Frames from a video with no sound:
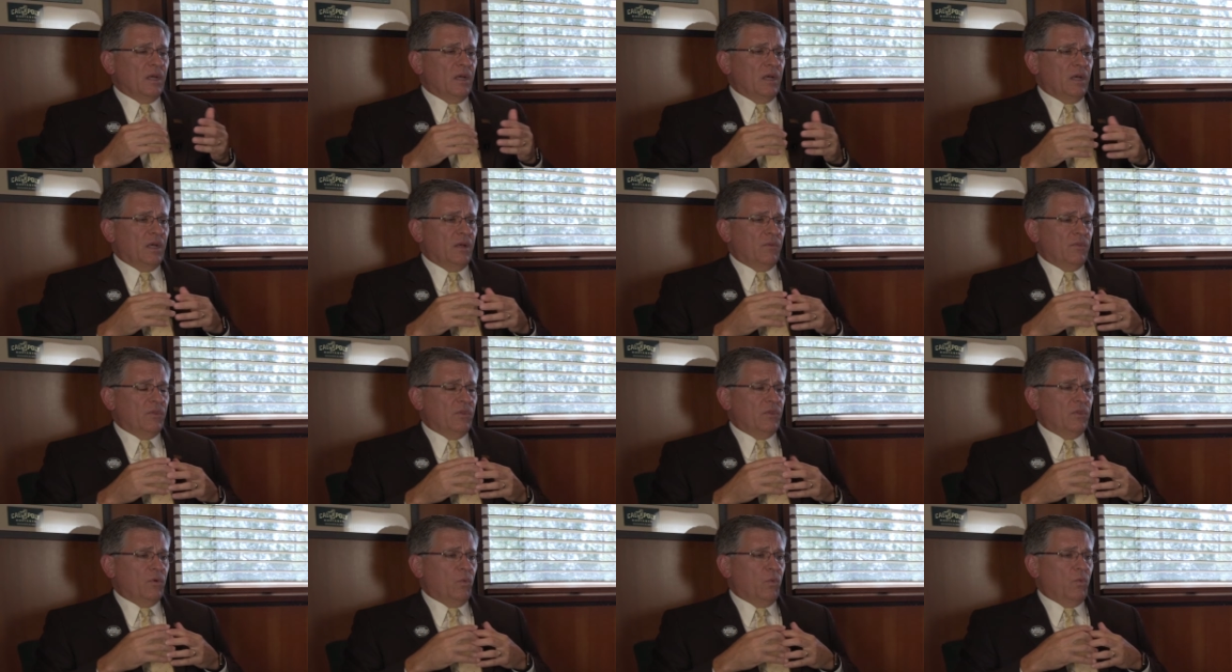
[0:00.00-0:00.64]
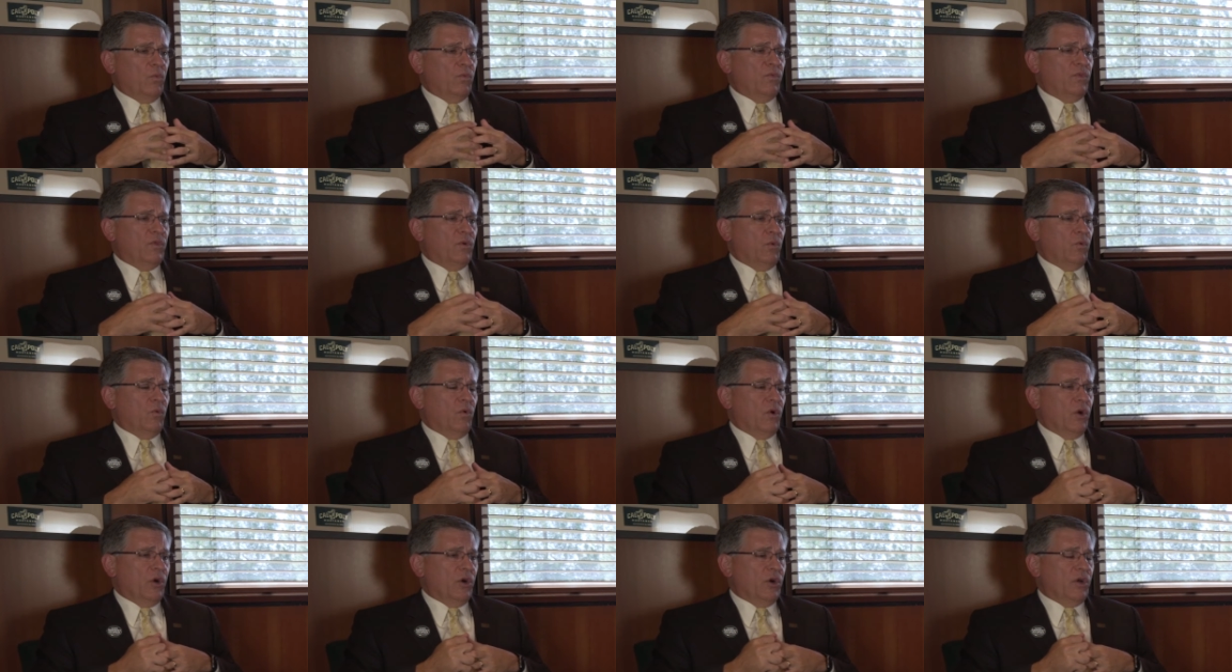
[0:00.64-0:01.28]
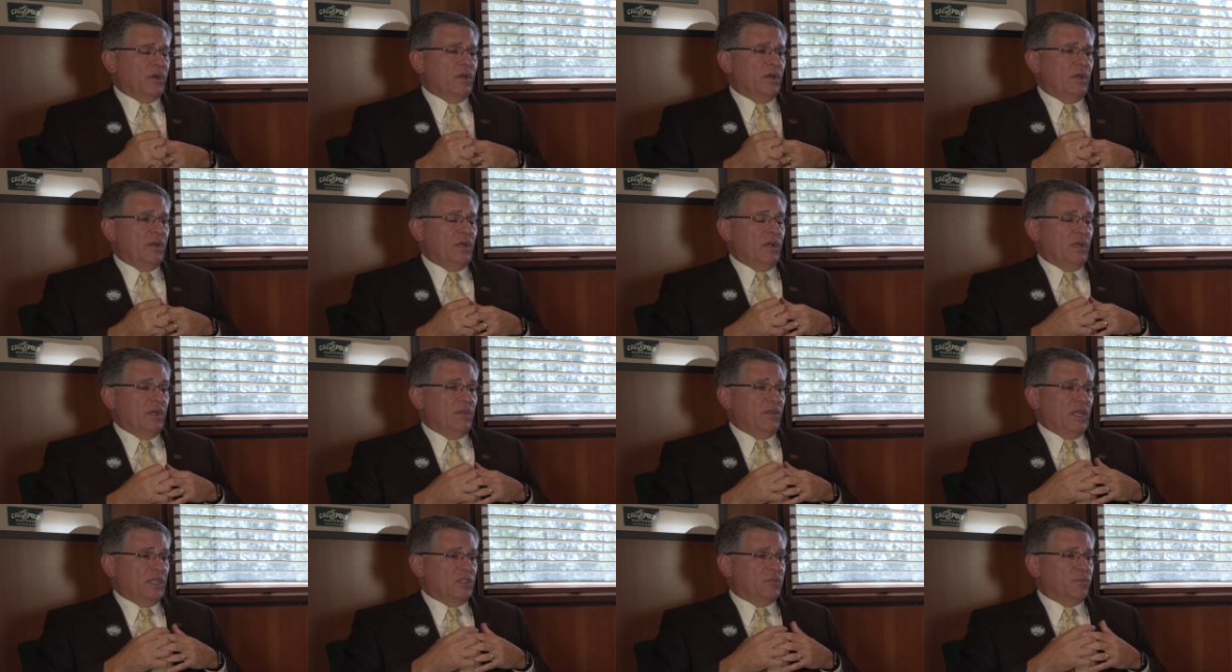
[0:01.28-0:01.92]
uh, the the work
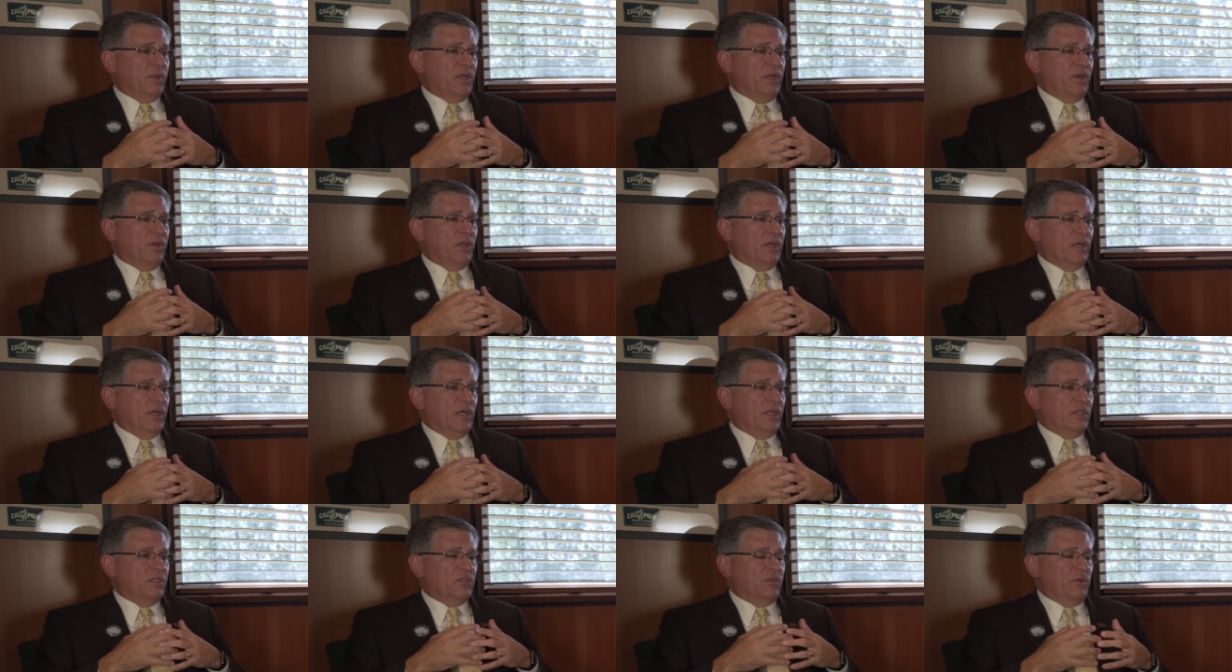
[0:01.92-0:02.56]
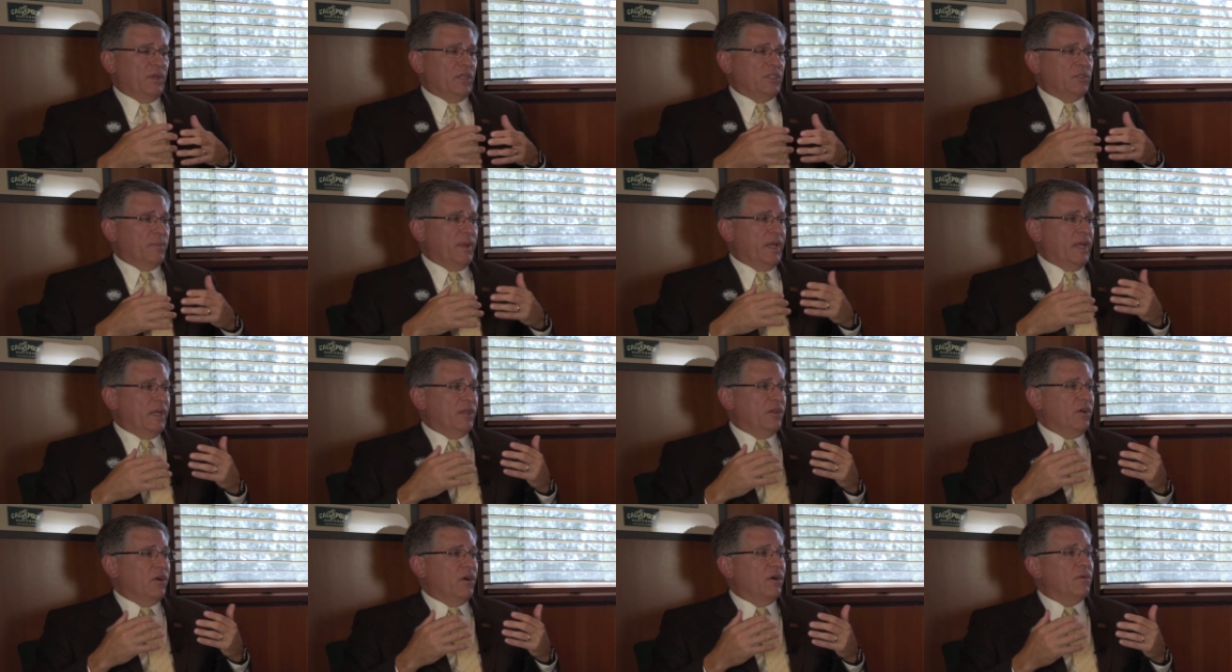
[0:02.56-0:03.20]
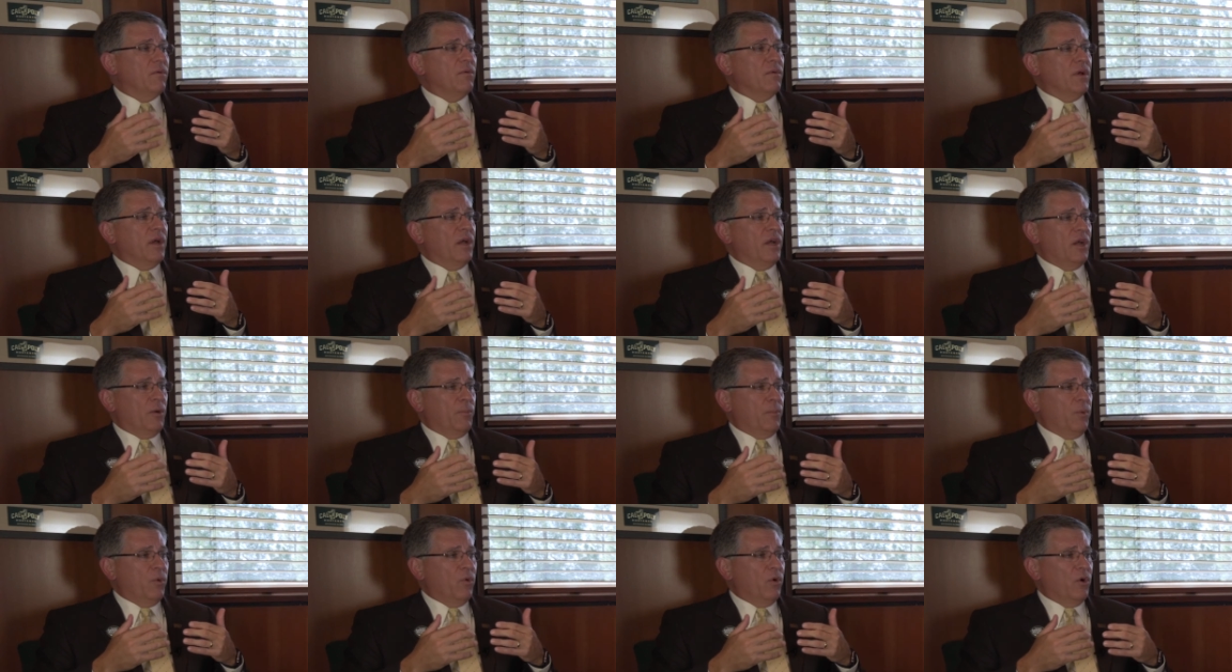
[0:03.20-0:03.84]
that's been done to expand our
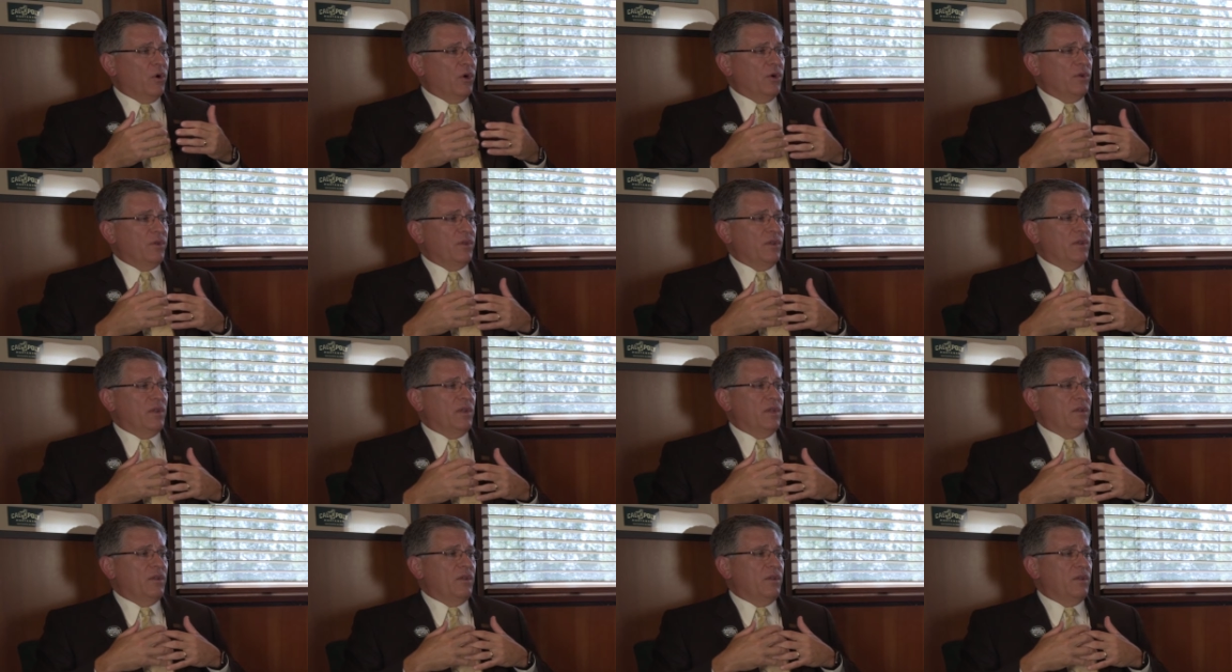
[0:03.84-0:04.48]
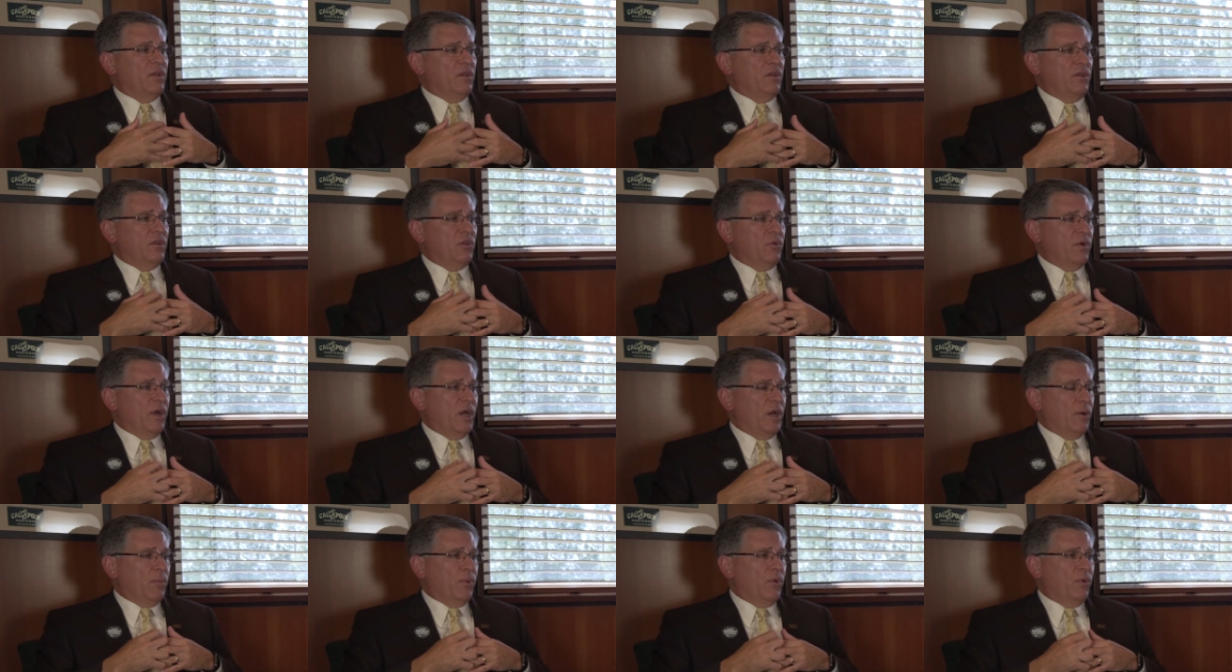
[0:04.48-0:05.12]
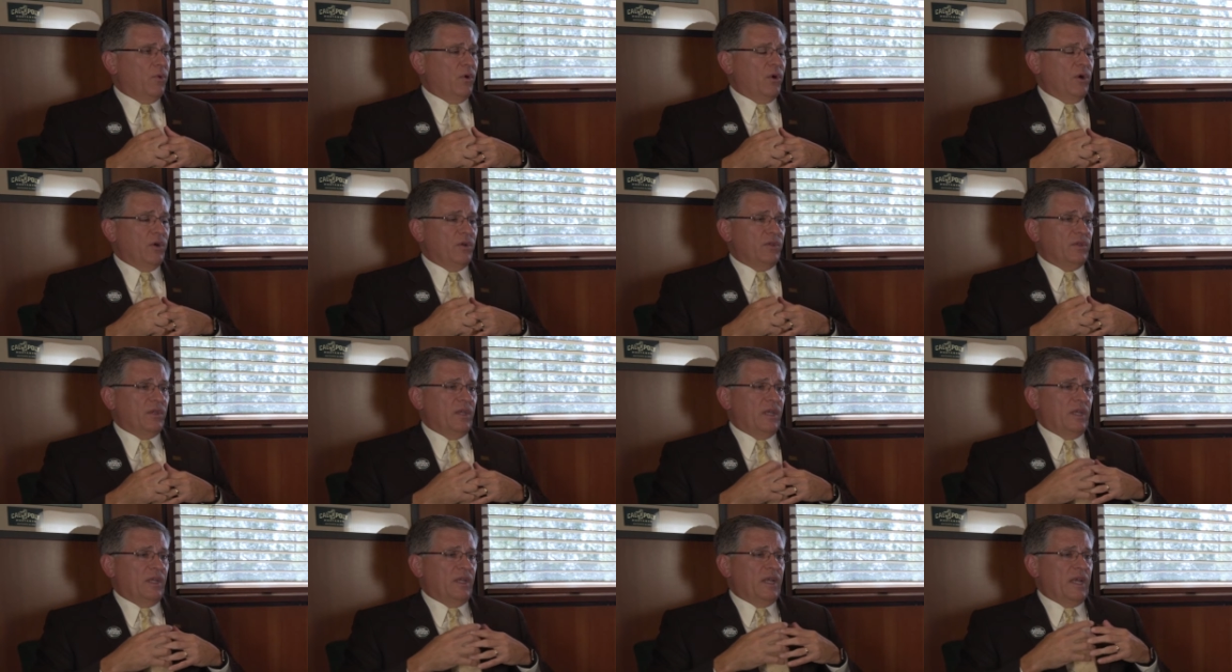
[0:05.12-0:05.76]
airport and new airport
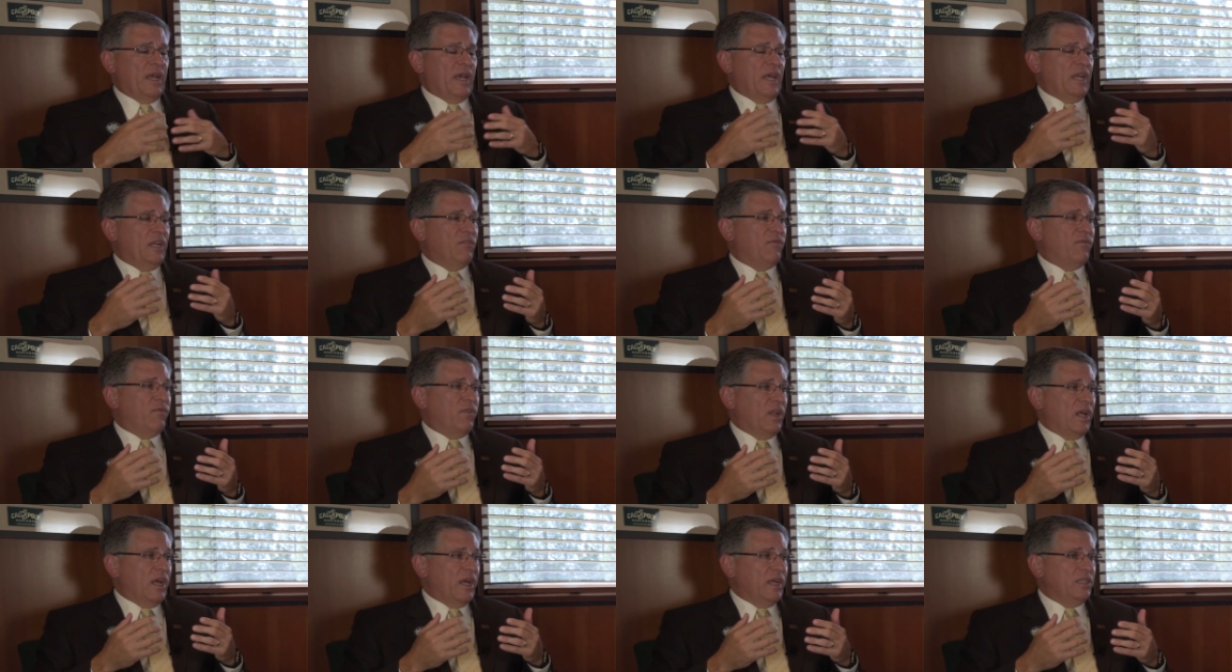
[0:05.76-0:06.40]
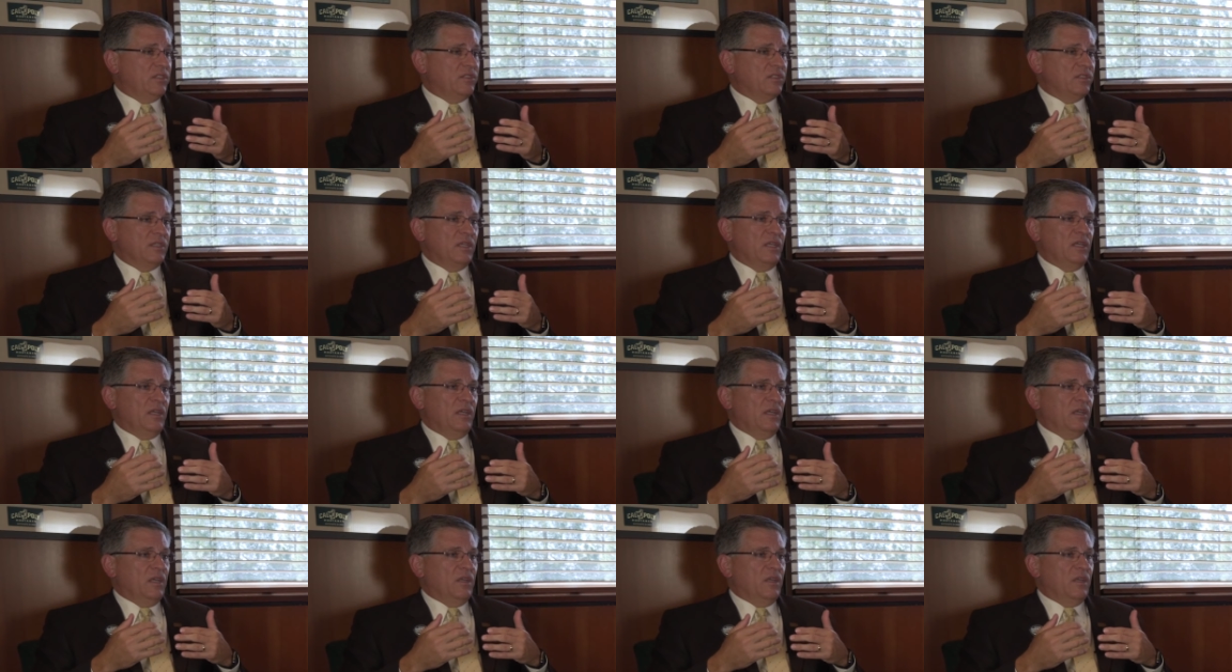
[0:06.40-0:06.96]
and added flights.